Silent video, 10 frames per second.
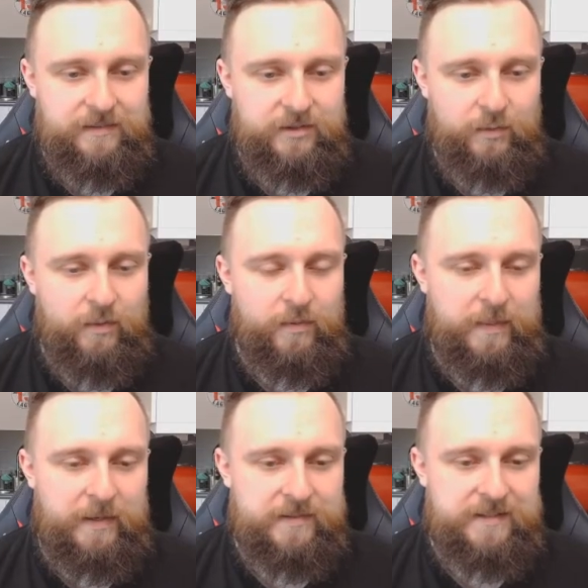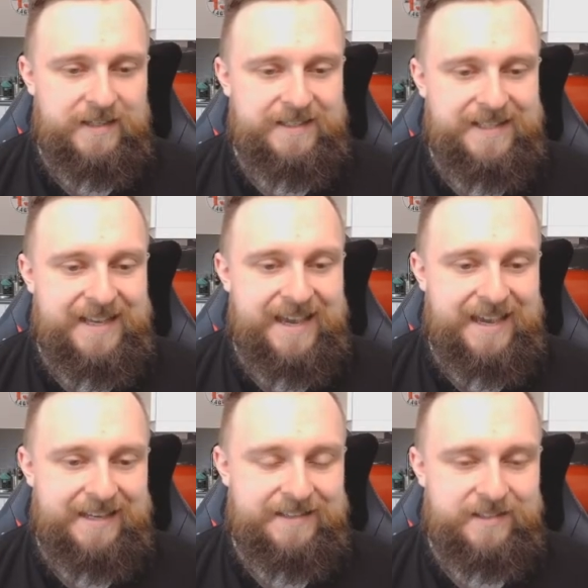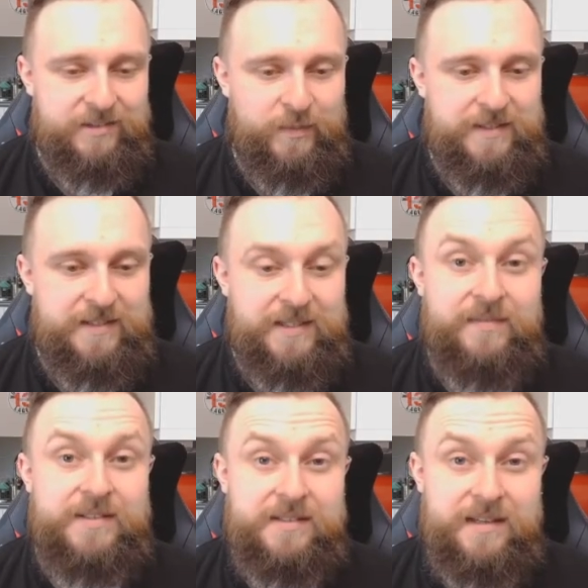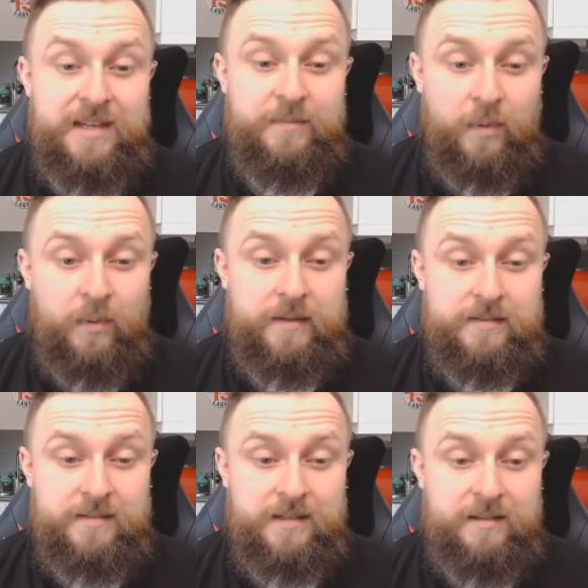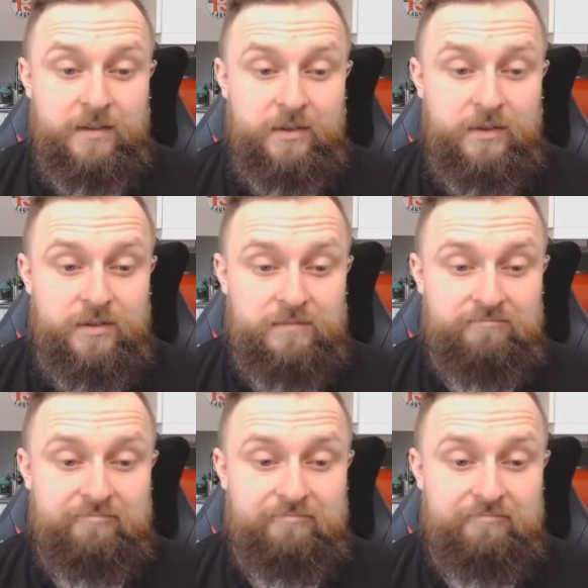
So what? We'll be on 68. So we'll be 17 points in the good.